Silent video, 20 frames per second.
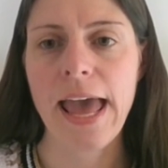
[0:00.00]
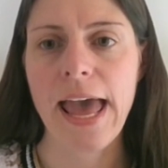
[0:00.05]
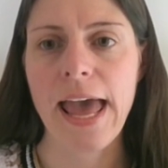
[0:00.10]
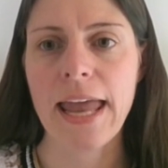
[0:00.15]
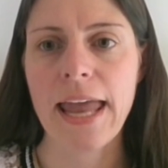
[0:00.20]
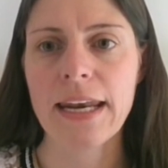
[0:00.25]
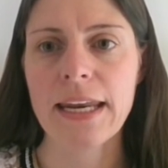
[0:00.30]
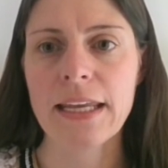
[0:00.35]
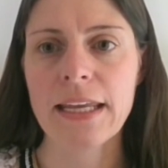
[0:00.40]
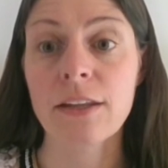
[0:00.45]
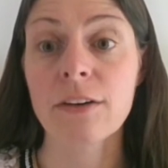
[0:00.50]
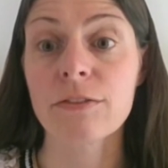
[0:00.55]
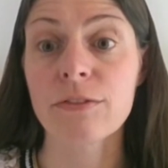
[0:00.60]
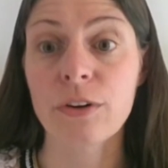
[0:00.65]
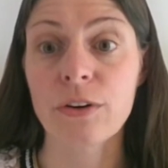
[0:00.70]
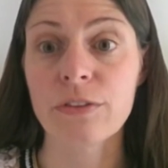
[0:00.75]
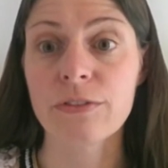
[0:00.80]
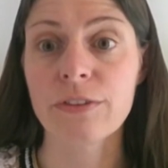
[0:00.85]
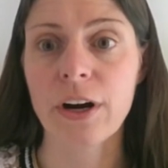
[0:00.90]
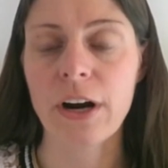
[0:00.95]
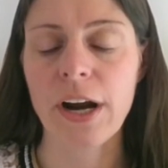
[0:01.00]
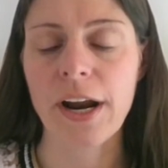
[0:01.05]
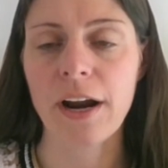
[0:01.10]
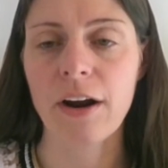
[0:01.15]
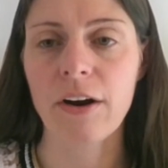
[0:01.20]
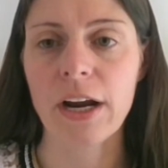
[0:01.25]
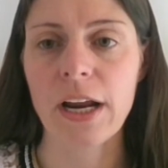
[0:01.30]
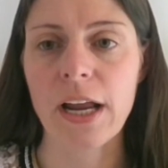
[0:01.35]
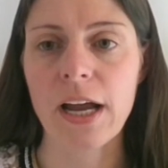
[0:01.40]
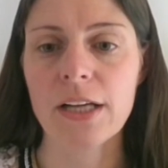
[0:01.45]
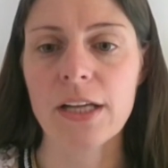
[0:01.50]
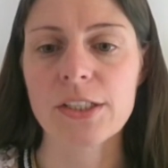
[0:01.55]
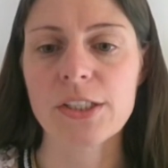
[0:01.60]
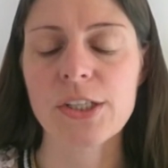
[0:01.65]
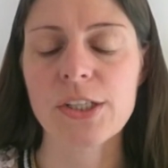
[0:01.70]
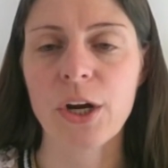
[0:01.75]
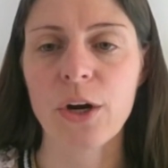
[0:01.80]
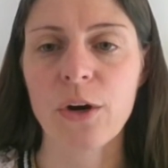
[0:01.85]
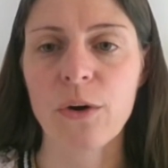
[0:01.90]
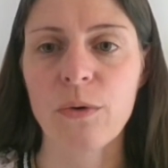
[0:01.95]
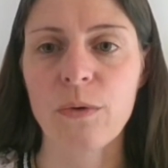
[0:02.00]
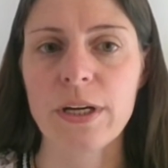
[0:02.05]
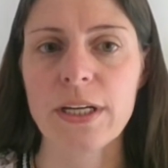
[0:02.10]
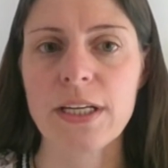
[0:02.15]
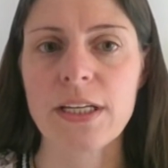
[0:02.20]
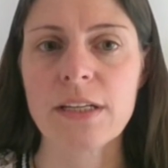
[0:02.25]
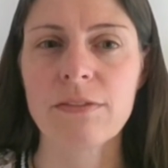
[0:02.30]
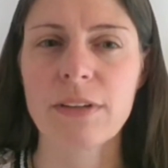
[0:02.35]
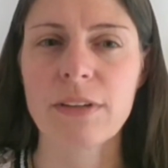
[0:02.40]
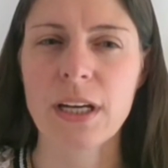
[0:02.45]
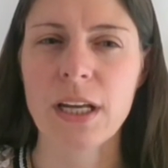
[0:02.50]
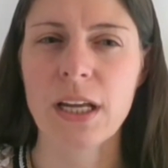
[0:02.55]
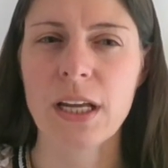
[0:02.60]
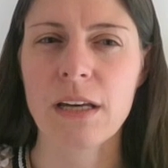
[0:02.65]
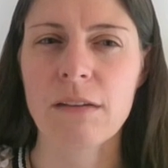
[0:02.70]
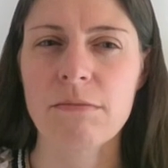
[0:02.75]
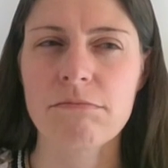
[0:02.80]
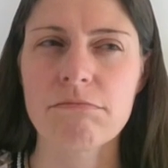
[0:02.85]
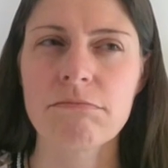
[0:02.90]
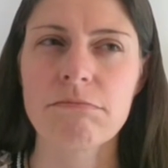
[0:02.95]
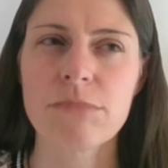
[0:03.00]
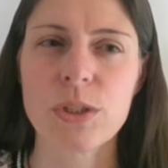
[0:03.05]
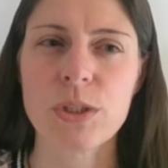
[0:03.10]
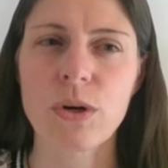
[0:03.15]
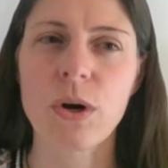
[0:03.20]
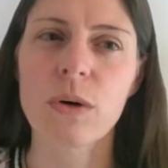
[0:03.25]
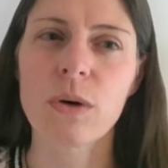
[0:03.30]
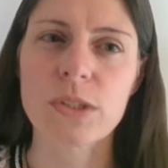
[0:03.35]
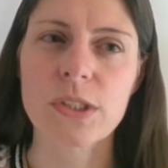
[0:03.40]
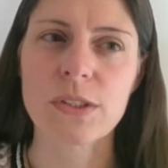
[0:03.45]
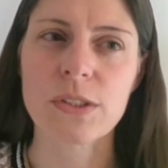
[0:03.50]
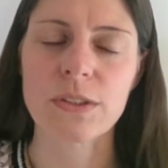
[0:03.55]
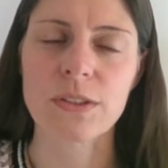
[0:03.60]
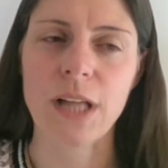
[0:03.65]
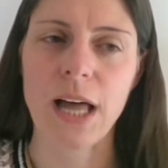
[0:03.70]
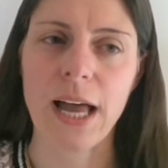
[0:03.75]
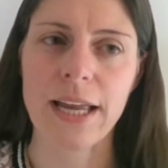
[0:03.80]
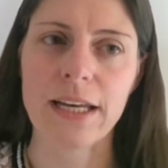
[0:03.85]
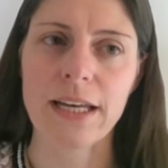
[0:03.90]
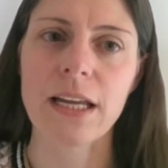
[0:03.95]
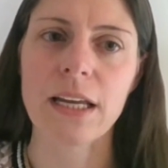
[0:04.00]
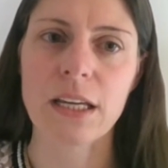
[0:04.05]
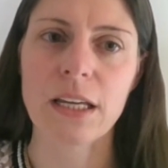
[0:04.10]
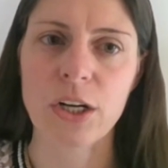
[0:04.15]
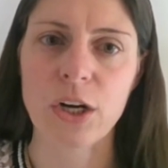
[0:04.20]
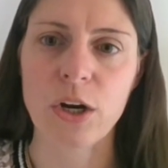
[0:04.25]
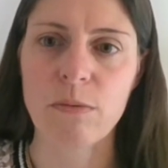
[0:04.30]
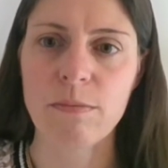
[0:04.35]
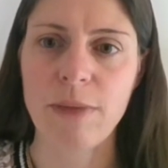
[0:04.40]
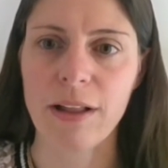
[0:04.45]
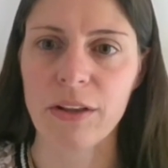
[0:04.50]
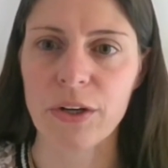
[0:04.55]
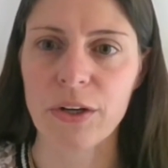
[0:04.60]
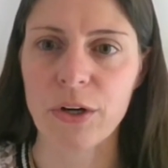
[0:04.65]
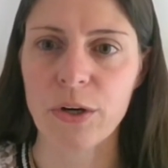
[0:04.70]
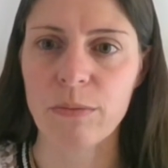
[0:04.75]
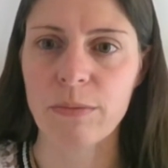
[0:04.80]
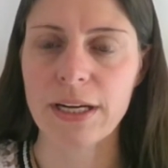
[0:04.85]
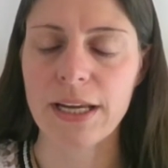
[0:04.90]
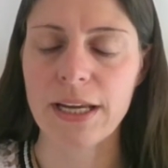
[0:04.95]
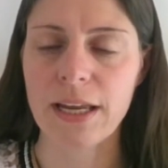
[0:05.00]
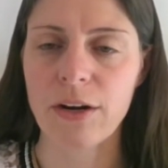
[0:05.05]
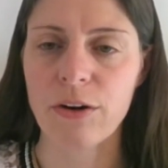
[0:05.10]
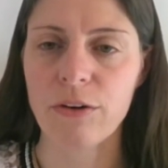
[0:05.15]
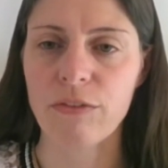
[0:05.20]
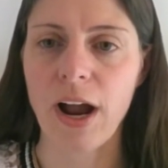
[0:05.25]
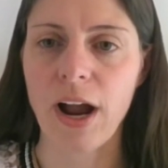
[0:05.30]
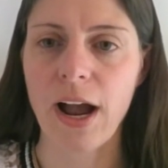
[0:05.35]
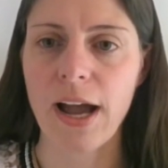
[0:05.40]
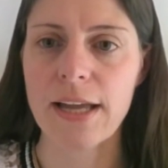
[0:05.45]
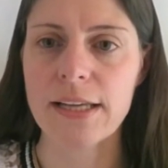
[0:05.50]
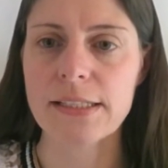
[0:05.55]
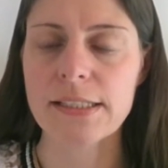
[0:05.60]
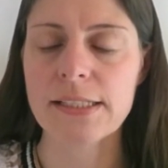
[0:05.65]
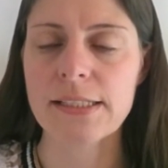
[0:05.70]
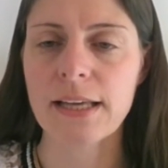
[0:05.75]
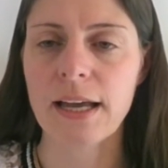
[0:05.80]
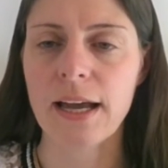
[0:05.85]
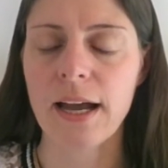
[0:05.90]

and in the vulvar area. So even in mucosal lining, you know, melanoma can arise.